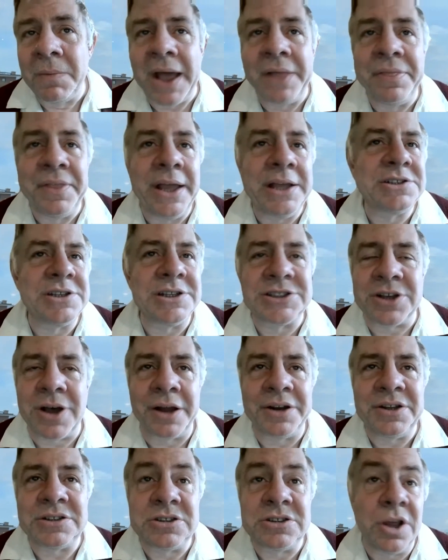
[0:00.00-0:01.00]
And they
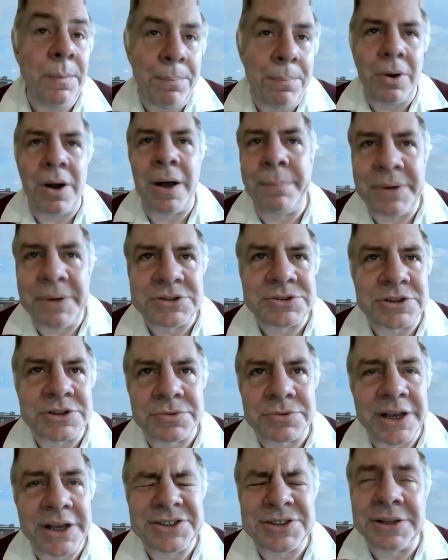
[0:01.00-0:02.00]
decided to put up
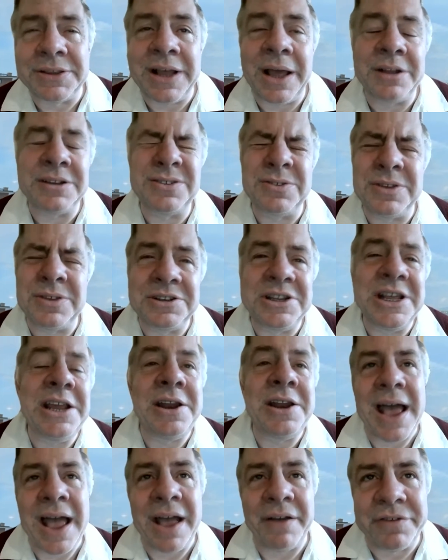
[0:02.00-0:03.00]
interest rates, and that
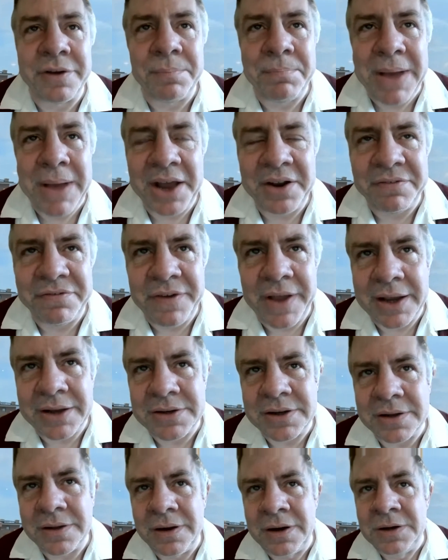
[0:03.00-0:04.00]
did have a bad
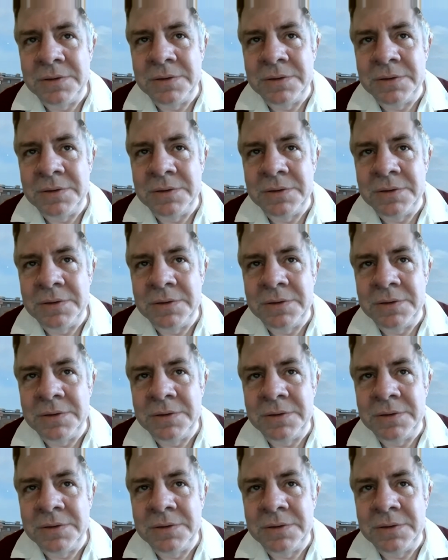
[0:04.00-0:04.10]
effect,